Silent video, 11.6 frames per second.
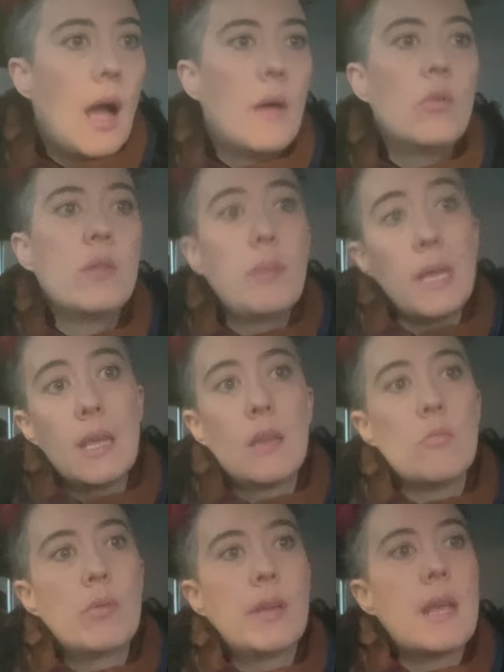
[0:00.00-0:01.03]
with being
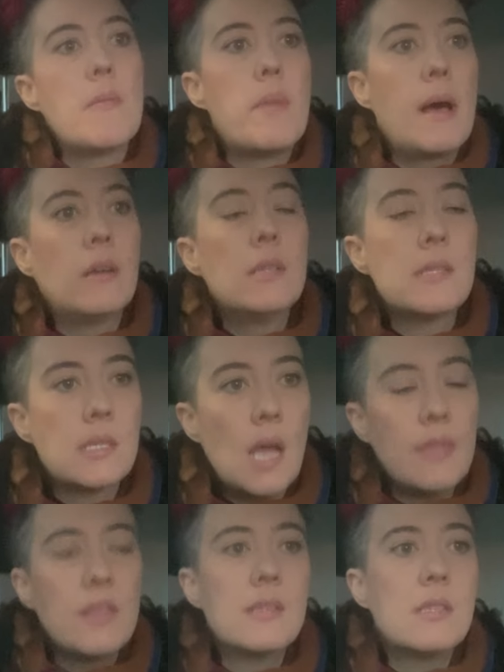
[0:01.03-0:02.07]
complete and balanced,
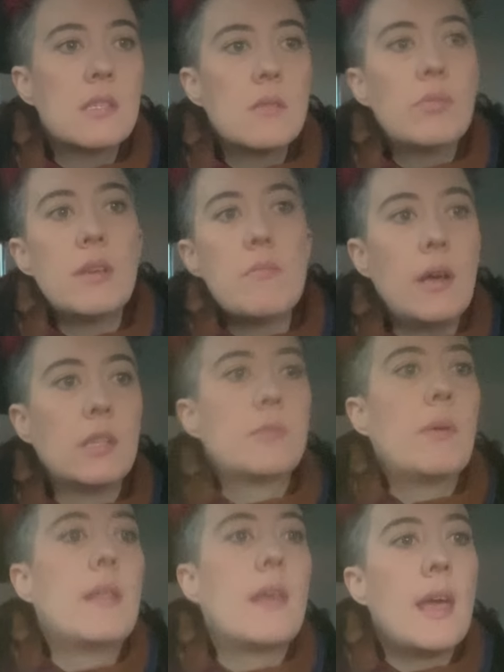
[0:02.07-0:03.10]
and this is complete and balanced
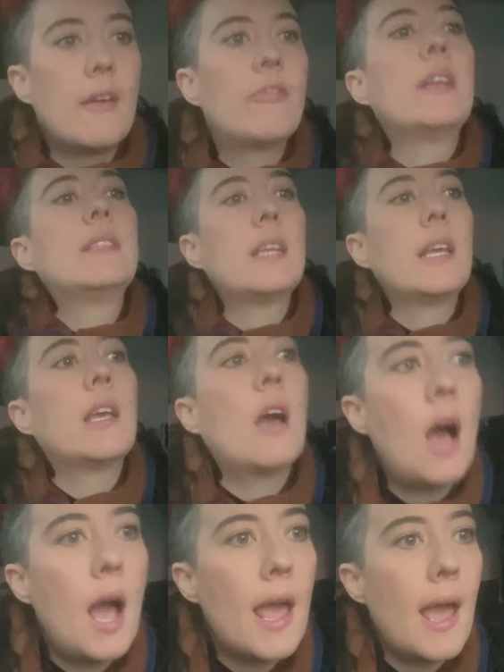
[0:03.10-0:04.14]
by the
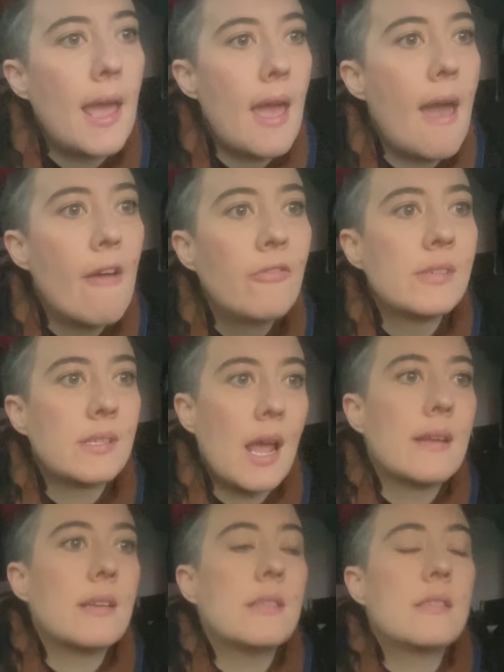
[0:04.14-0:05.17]
FED-IAF
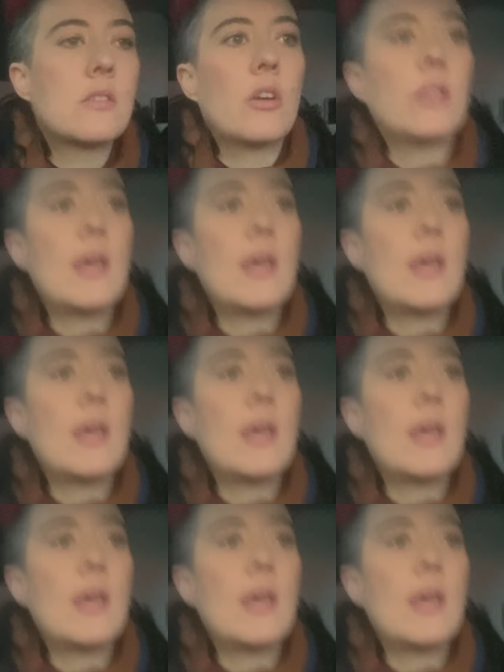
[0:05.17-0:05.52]
standards. So